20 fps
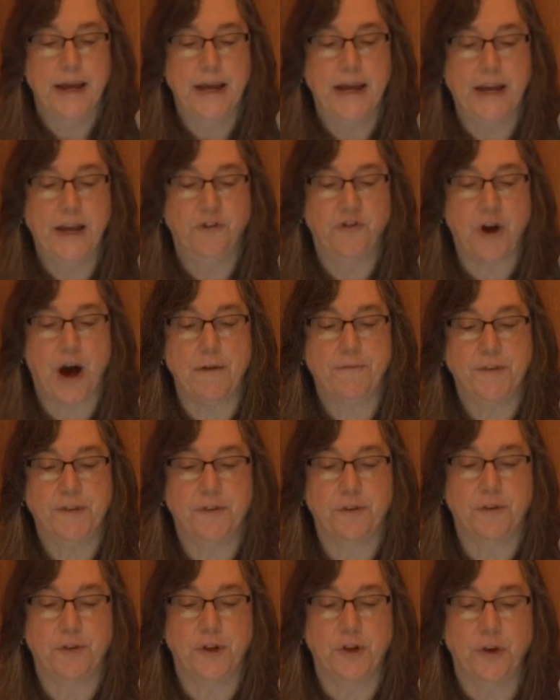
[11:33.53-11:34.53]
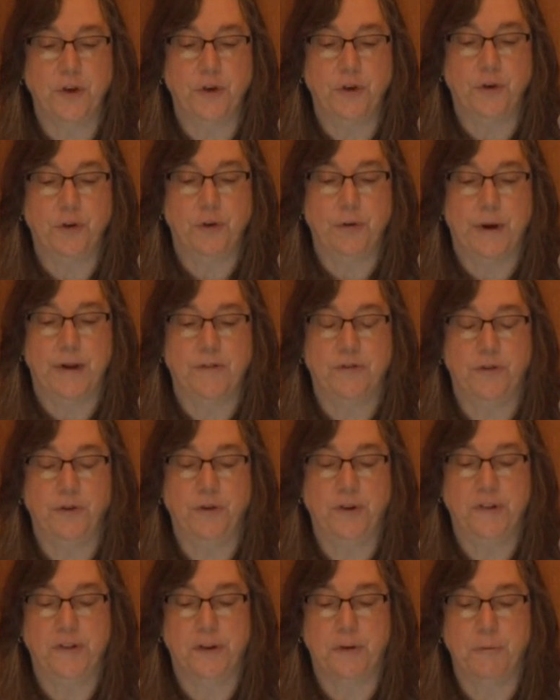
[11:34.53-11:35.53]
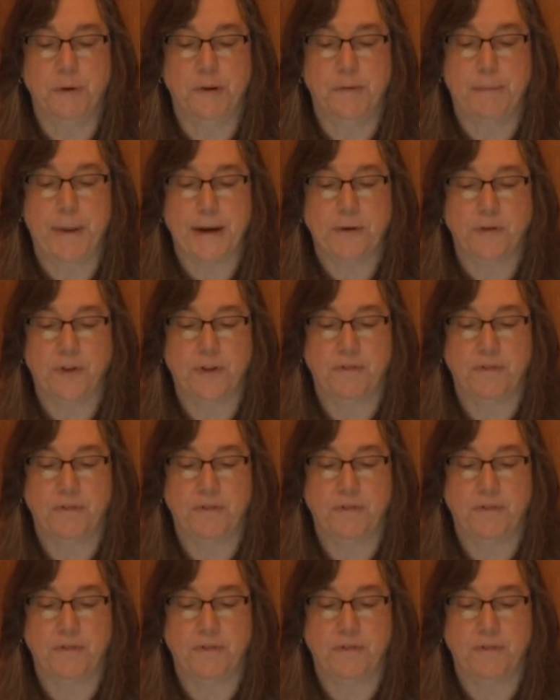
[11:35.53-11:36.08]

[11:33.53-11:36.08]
each officer of the unit who has duties in respect